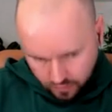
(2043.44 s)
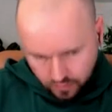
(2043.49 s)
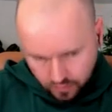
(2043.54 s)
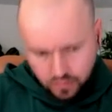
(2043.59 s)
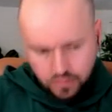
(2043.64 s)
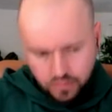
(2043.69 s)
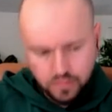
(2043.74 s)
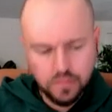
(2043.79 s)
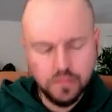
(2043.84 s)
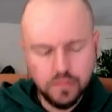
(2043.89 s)

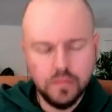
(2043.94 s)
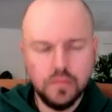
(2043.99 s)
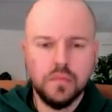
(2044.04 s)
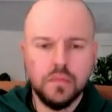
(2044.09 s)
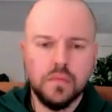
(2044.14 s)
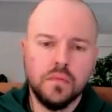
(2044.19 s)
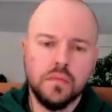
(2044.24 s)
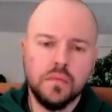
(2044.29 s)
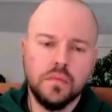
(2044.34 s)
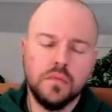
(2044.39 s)

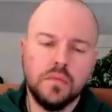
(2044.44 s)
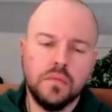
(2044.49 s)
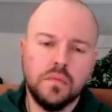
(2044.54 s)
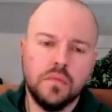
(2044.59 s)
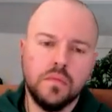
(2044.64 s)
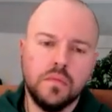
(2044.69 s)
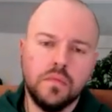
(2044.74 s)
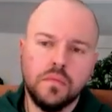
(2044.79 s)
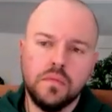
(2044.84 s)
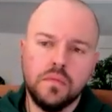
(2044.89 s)

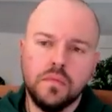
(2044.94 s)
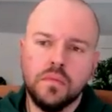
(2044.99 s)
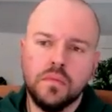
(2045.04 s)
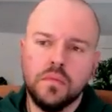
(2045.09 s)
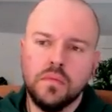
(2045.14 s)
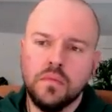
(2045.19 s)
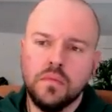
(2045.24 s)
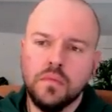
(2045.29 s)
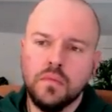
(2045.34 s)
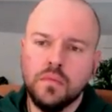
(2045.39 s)

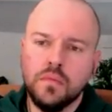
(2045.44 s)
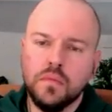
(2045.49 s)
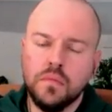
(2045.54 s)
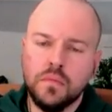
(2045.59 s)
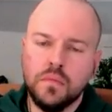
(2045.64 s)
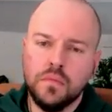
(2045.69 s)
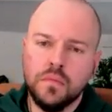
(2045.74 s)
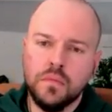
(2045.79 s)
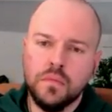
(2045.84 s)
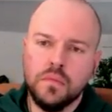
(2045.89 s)

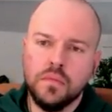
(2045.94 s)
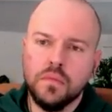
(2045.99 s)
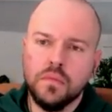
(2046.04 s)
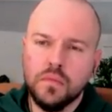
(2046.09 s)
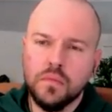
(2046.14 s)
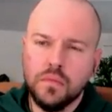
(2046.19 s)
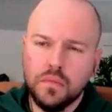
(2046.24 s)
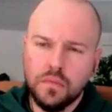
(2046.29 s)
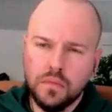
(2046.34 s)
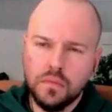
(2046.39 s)

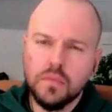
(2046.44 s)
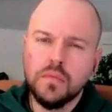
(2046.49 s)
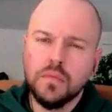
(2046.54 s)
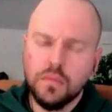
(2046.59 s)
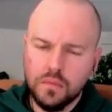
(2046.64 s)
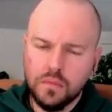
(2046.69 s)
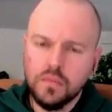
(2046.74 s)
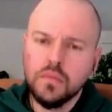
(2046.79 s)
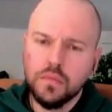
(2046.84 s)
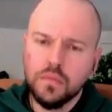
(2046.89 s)

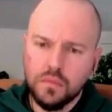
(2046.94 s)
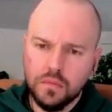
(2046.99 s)
[no speech]